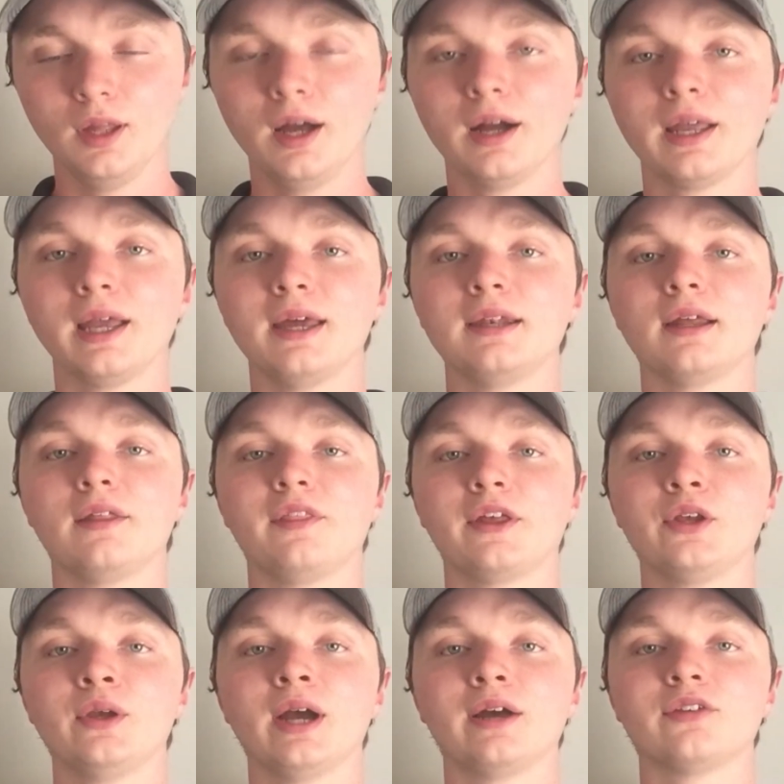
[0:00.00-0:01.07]
Again,
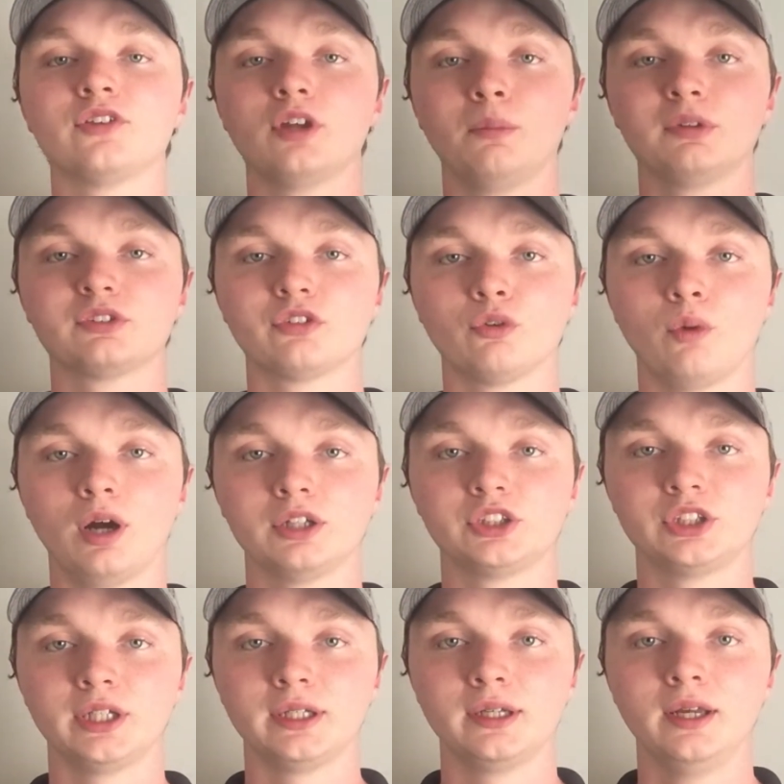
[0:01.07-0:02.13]
thank you guys so much for
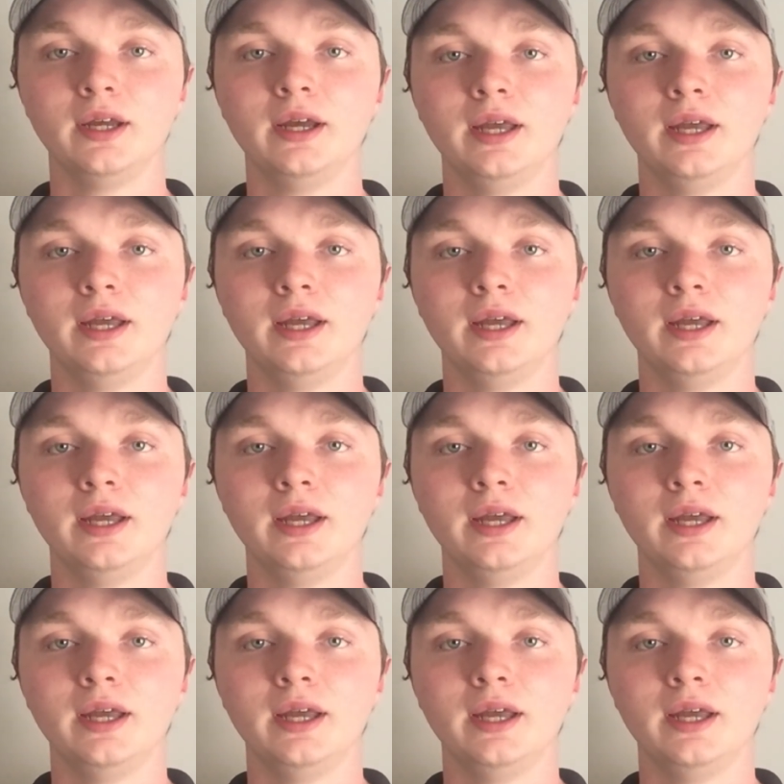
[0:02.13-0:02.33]
watching,